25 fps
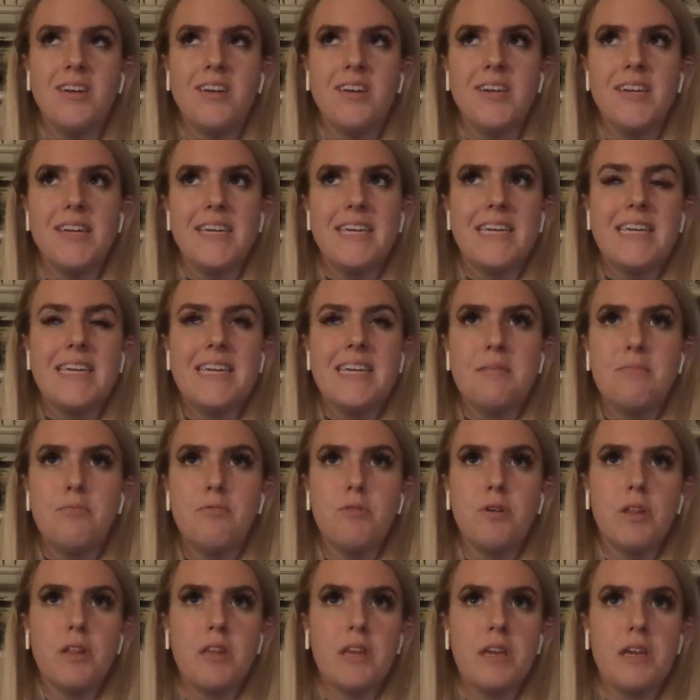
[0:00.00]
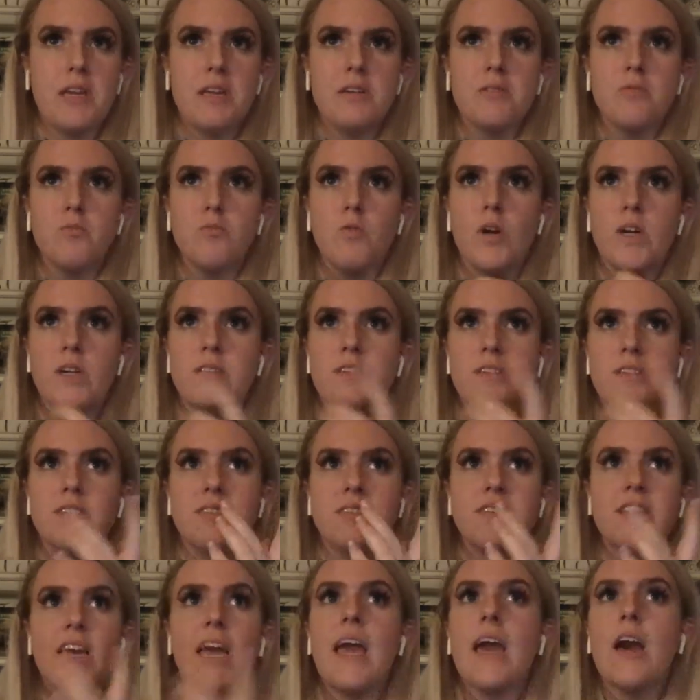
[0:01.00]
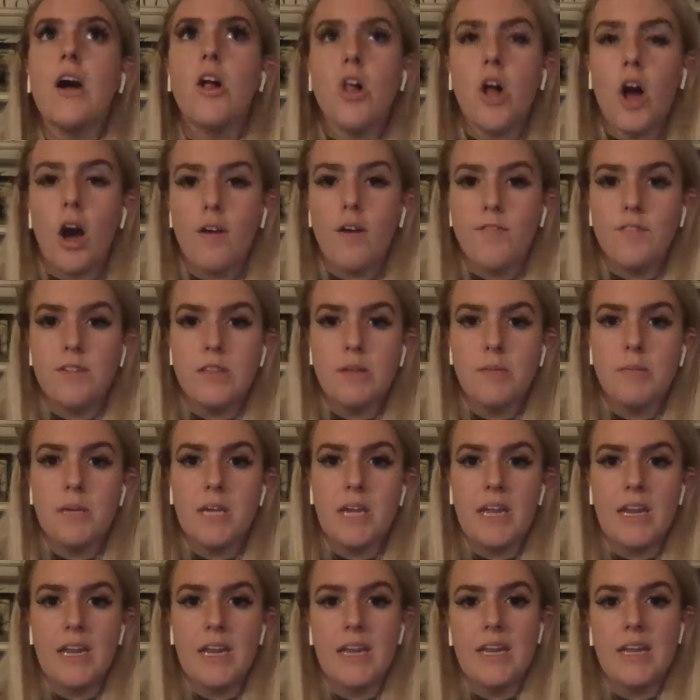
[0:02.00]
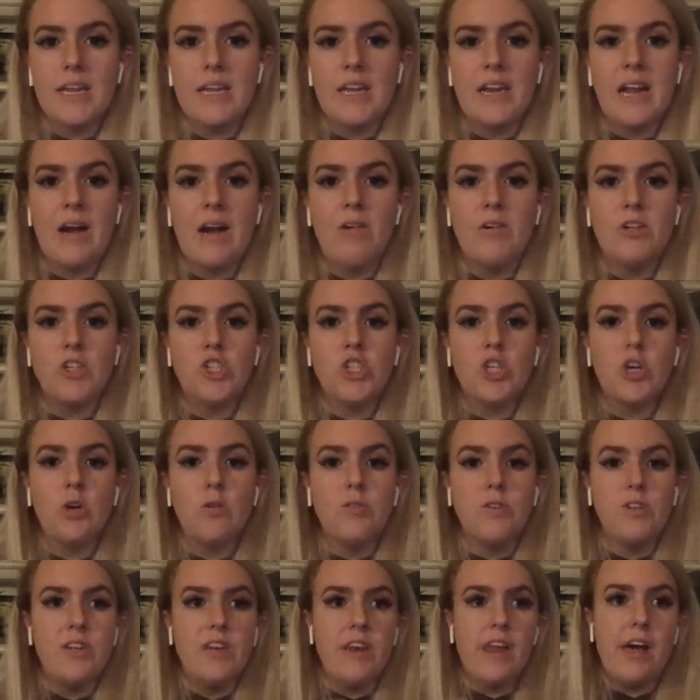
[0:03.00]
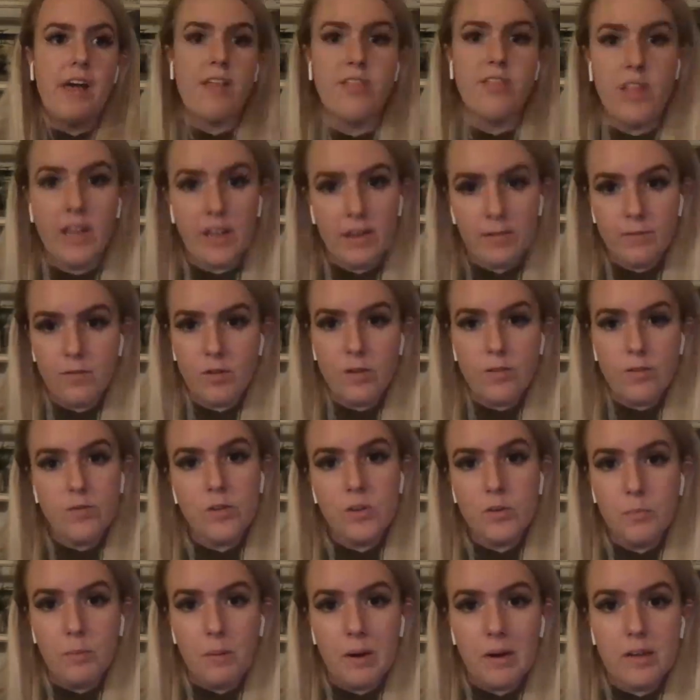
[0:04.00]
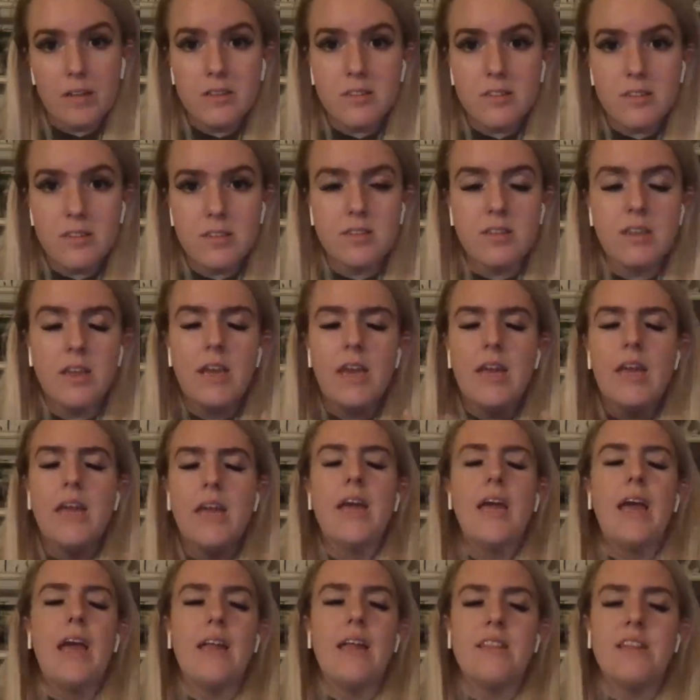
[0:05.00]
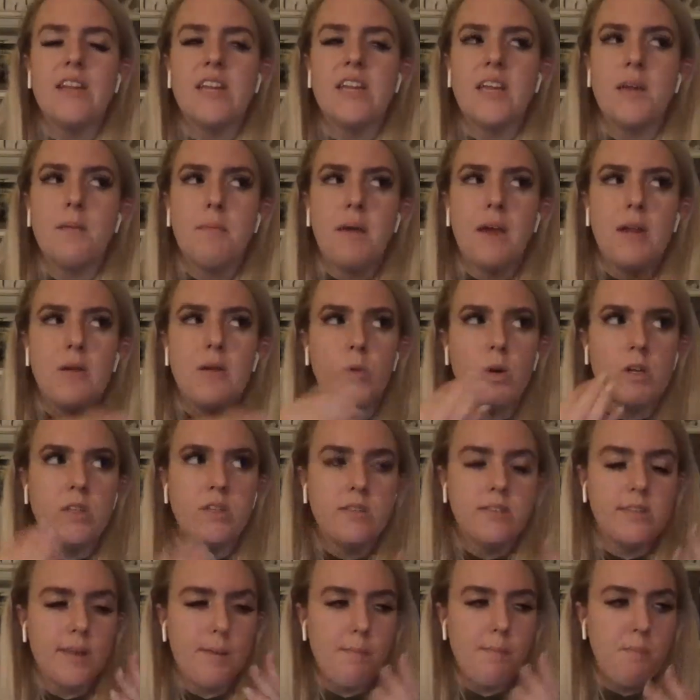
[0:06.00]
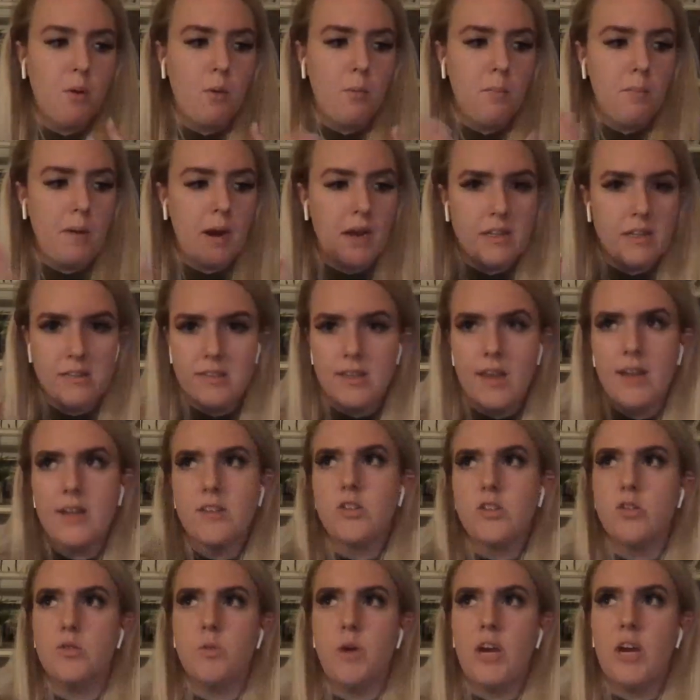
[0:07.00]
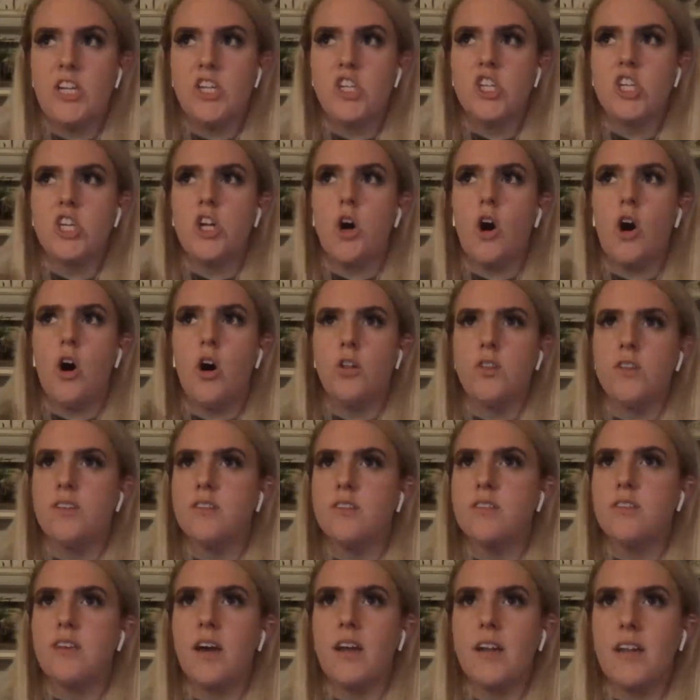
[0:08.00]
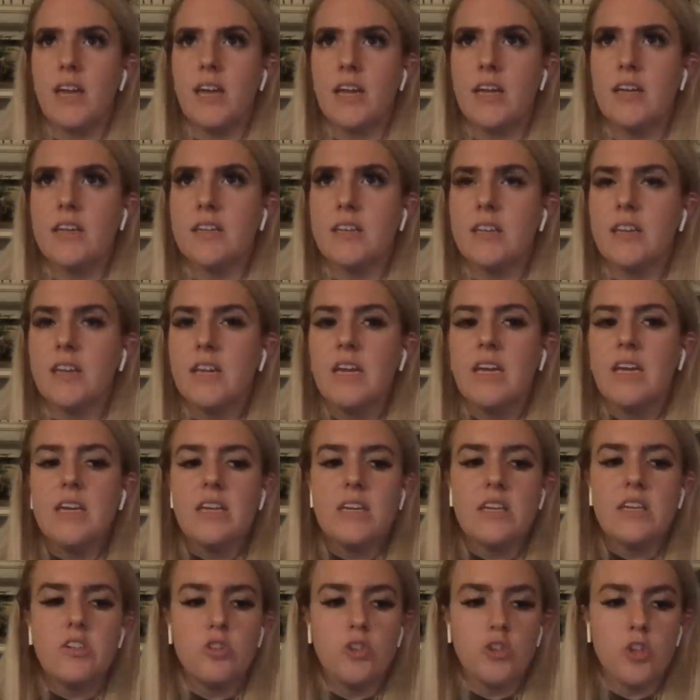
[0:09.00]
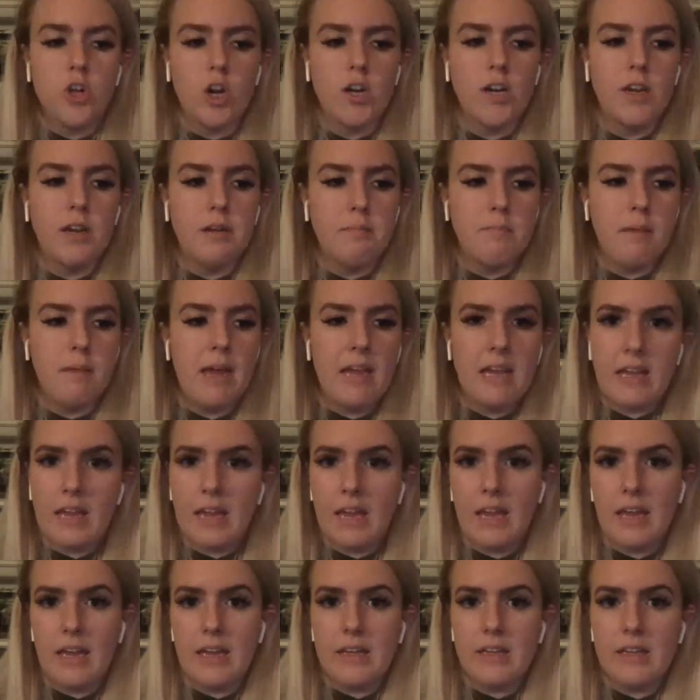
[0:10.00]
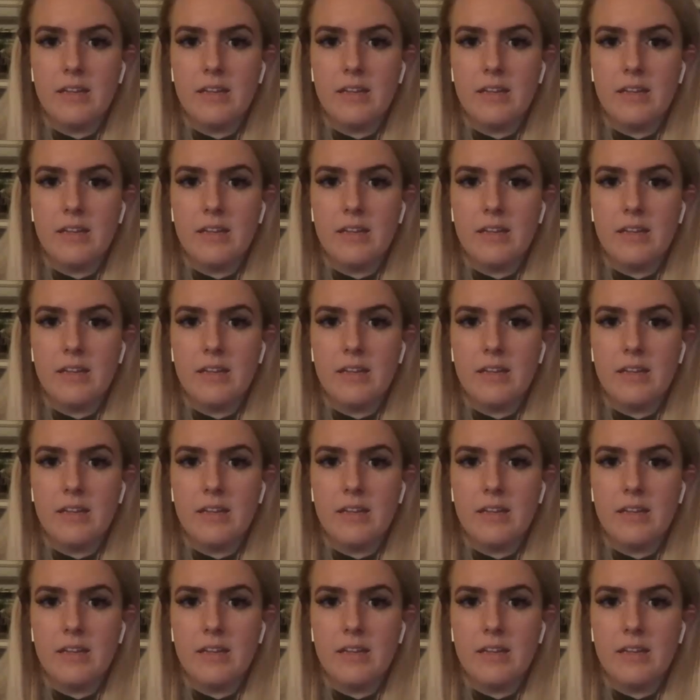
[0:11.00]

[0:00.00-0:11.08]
he really worked his tail off in the beginning and how it showed nothing for a few months. And then he made one simple mindset switch, and all of a sudden he started making